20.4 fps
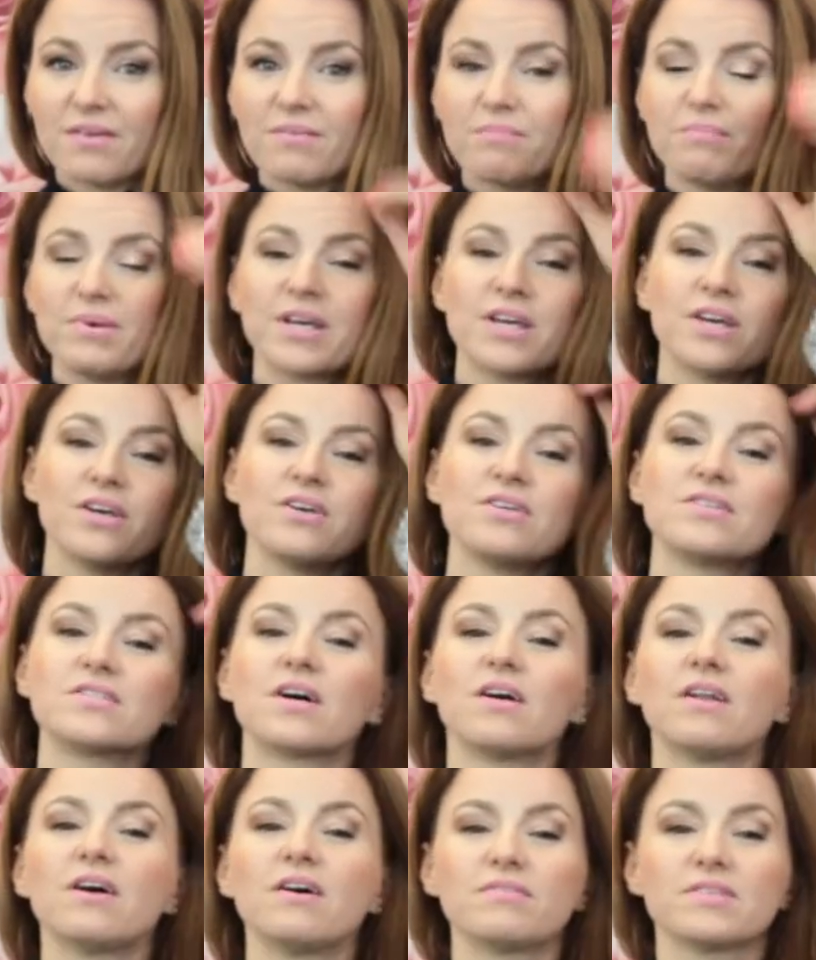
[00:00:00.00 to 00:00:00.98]
Because
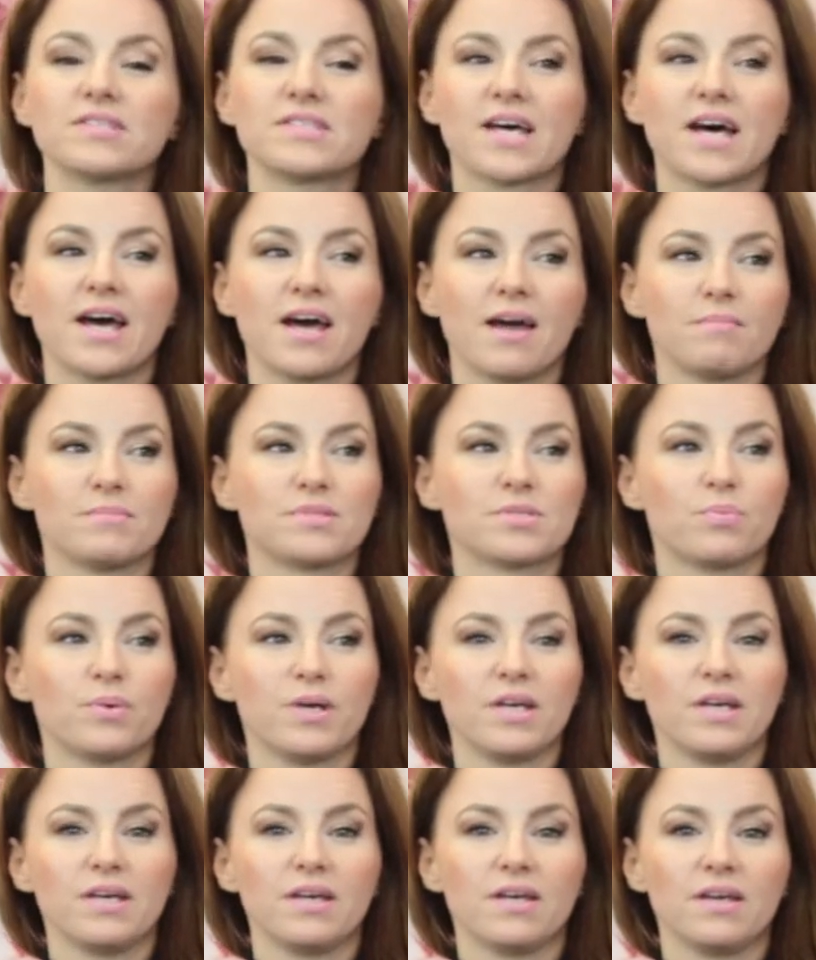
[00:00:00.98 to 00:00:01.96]
a lot of the times
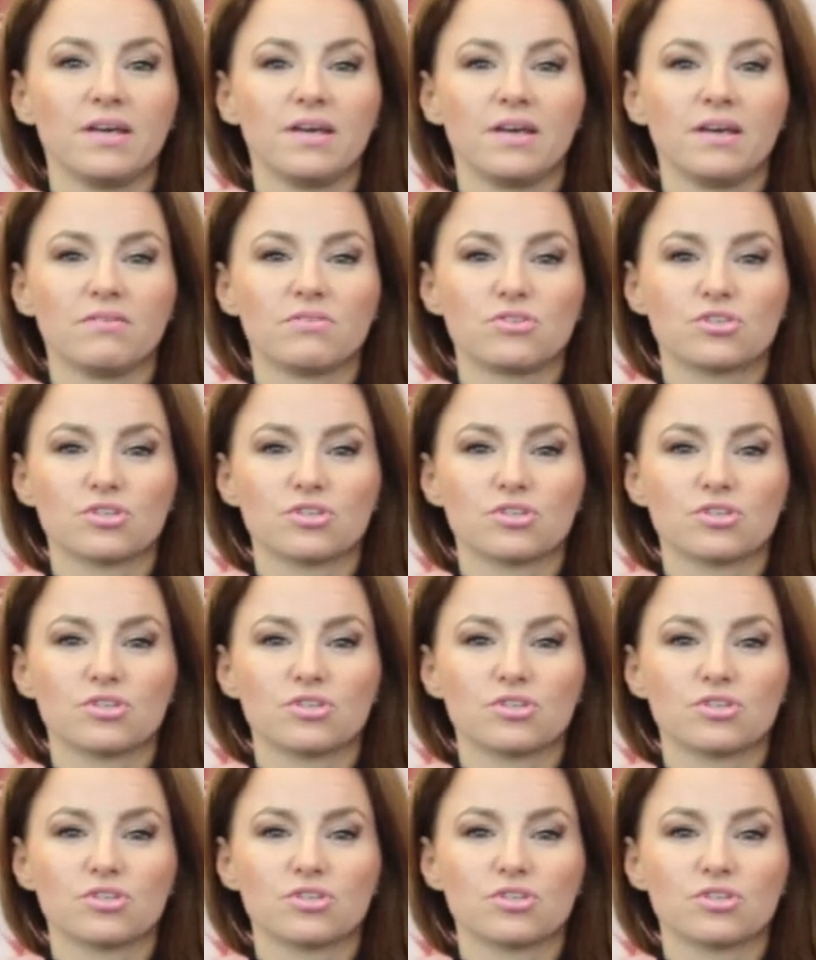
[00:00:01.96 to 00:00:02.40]
we